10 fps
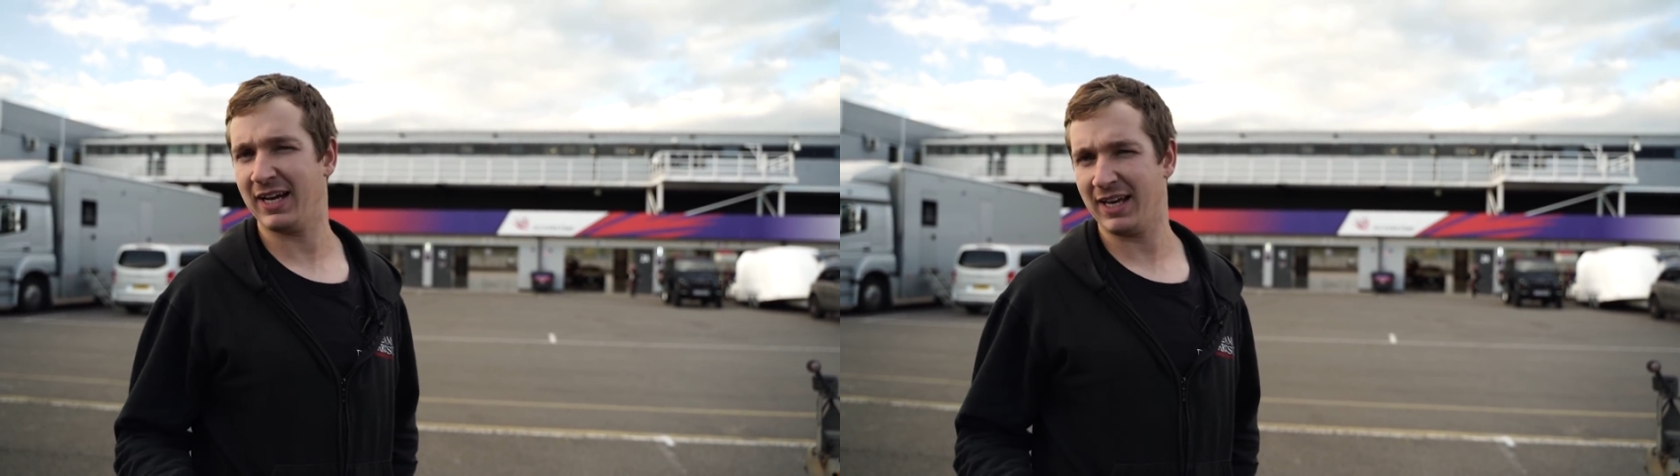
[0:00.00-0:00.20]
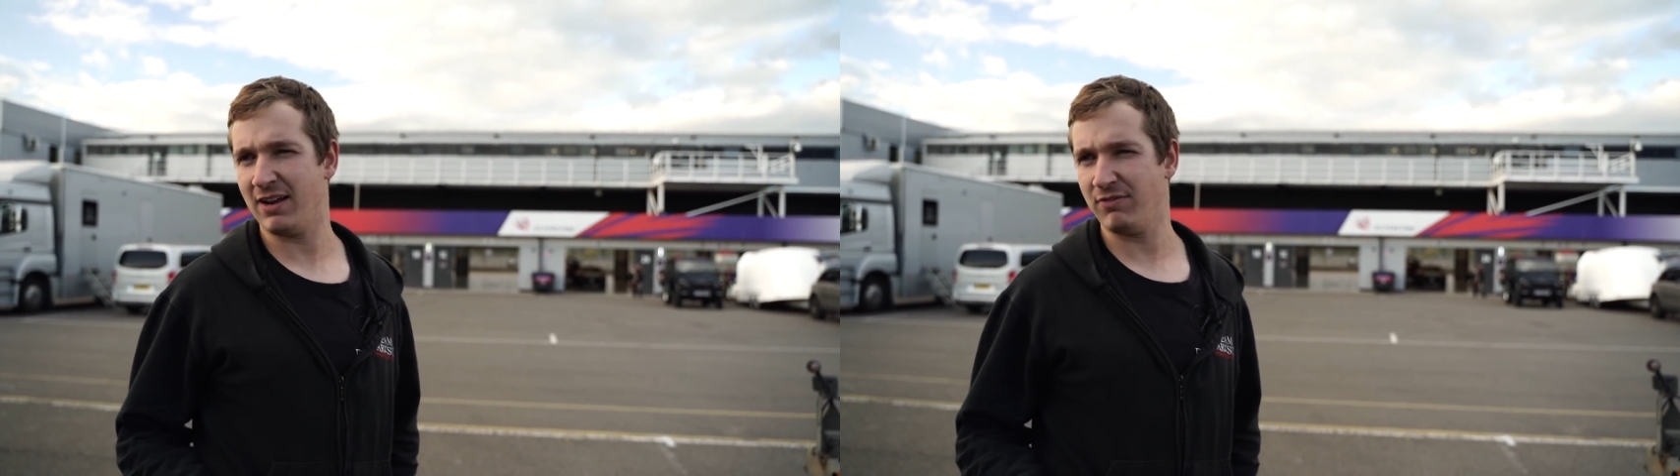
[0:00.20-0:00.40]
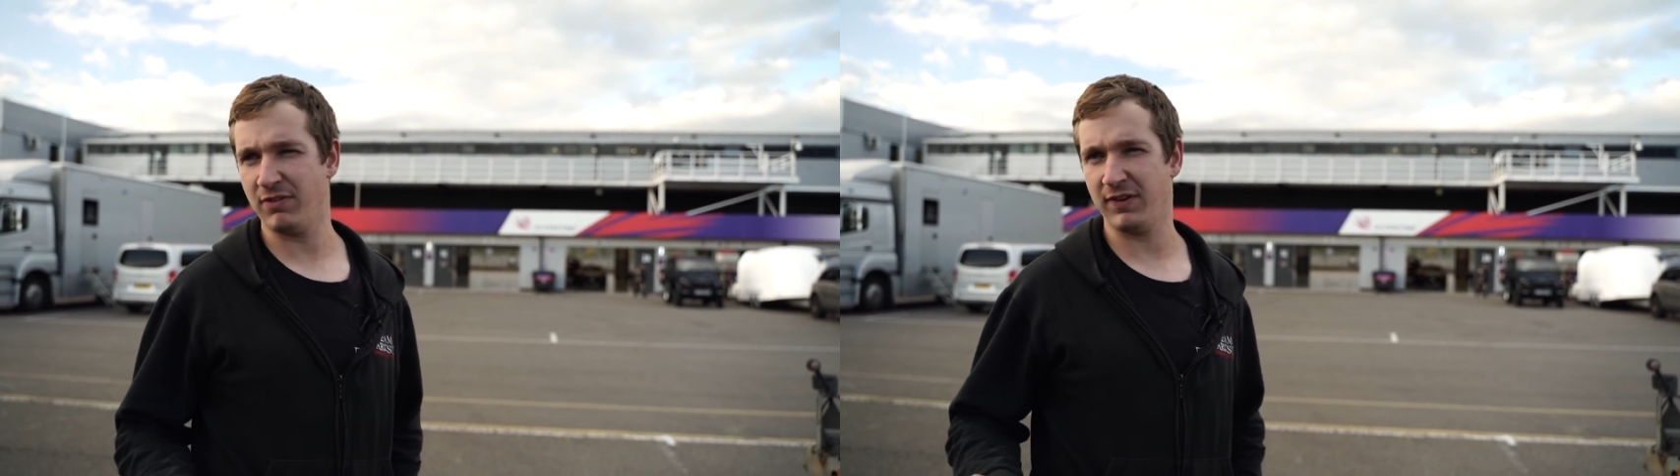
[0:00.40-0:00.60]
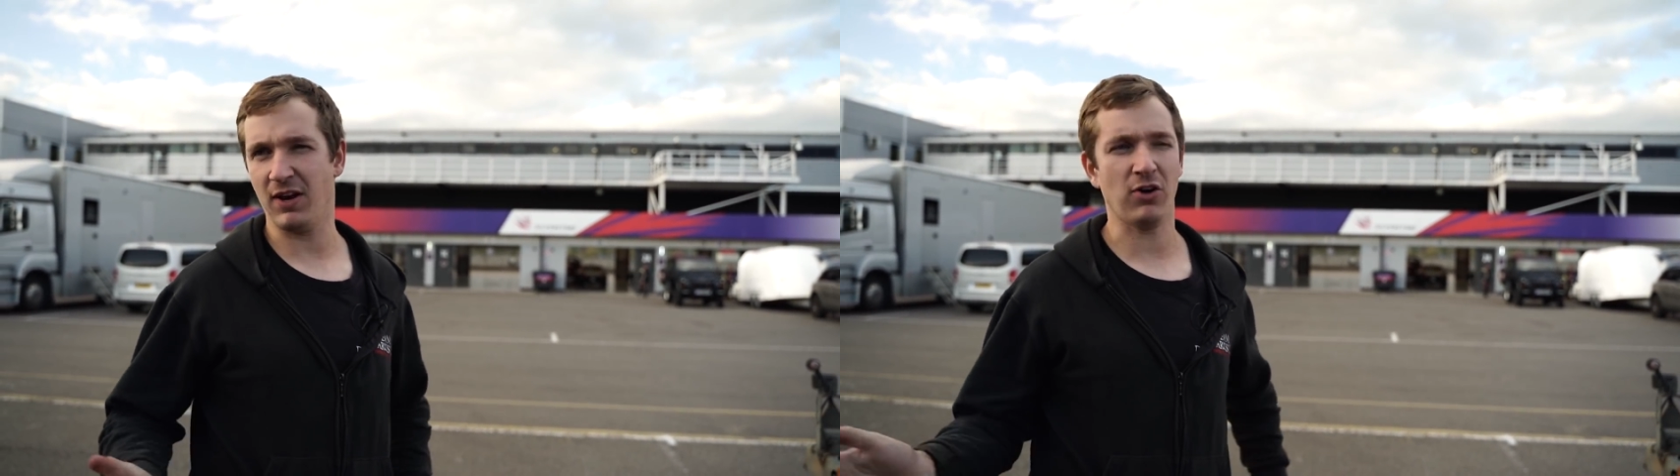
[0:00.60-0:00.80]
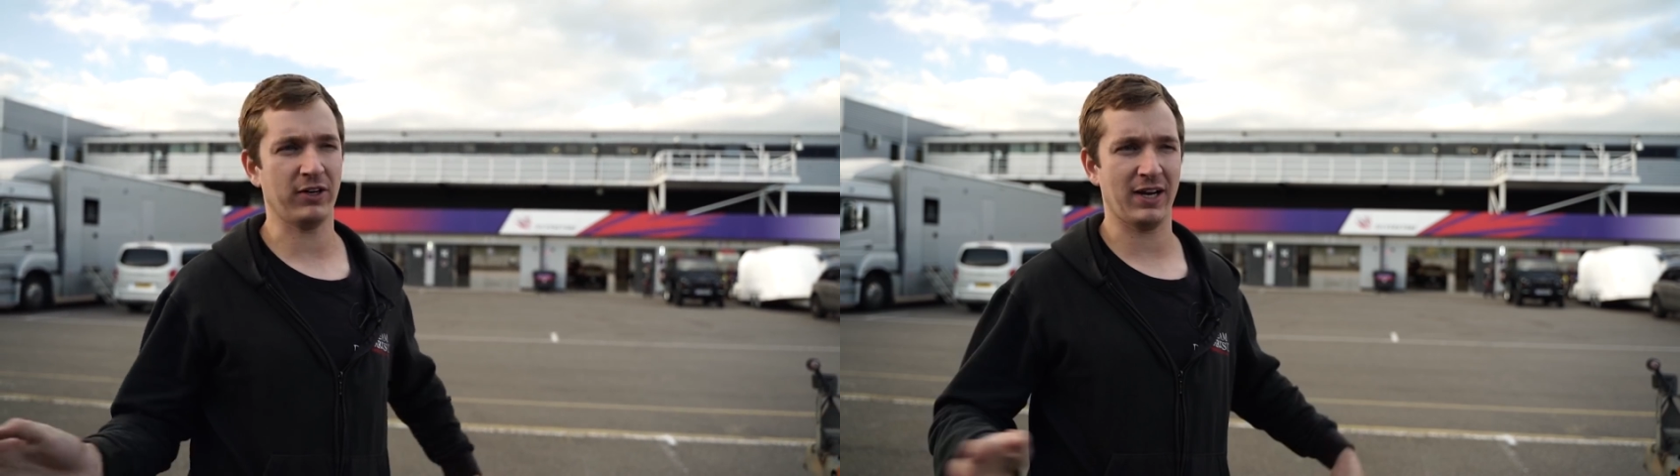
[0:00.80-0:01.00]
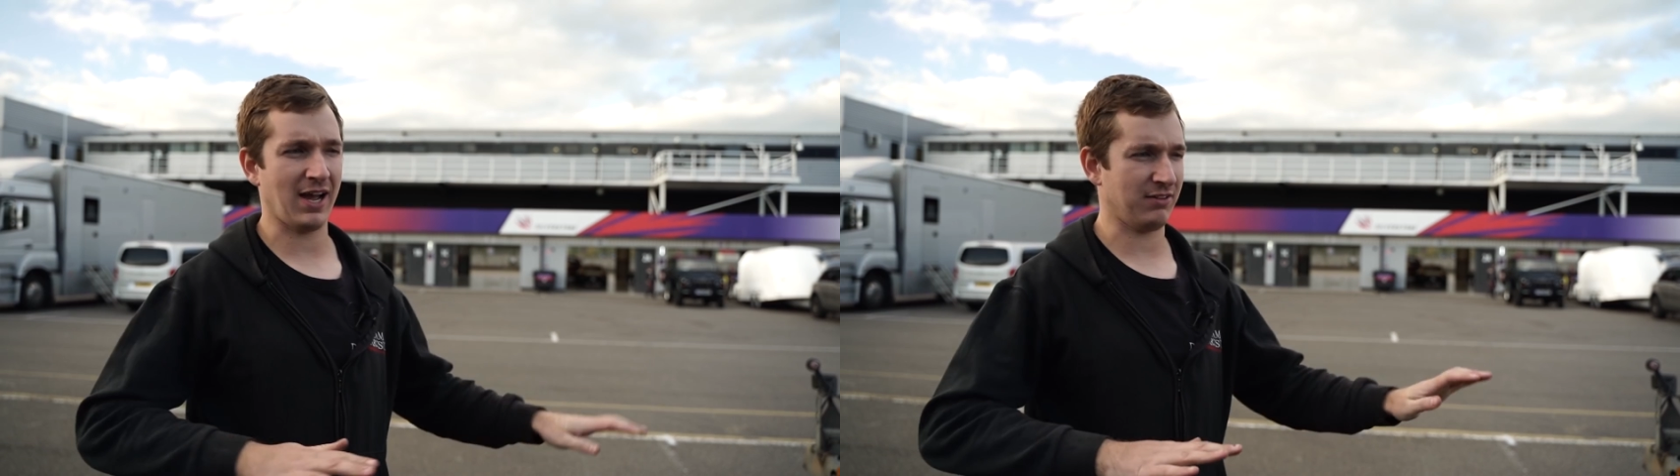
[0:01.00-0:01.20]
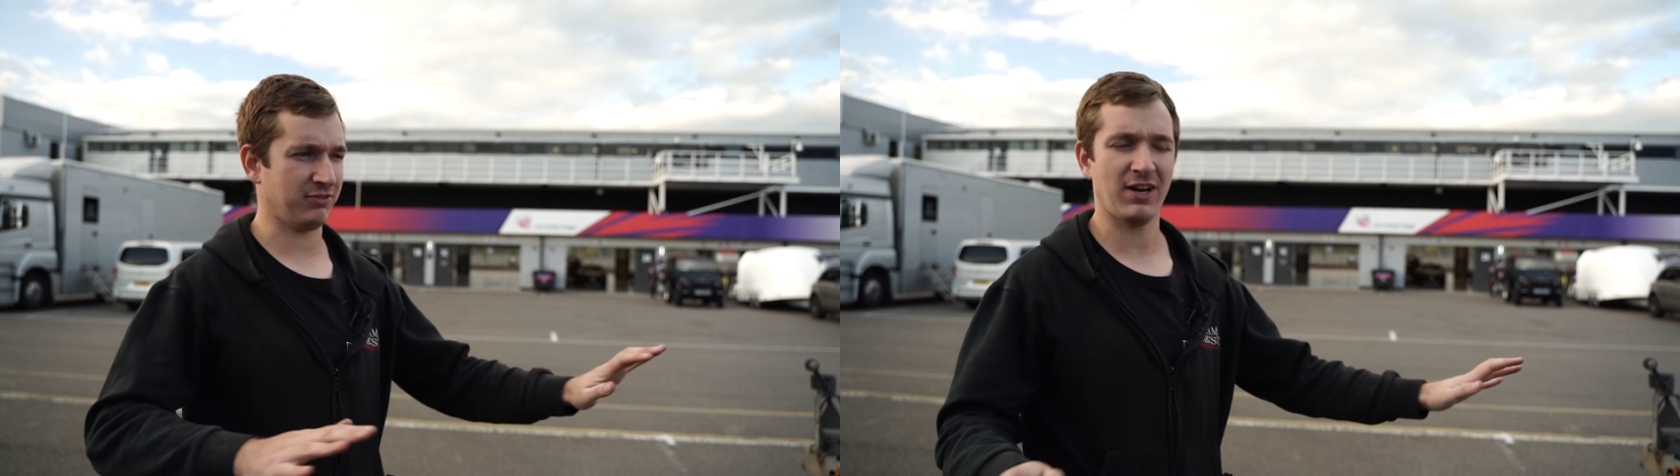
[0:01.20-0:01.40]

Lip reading: getting everything organised for a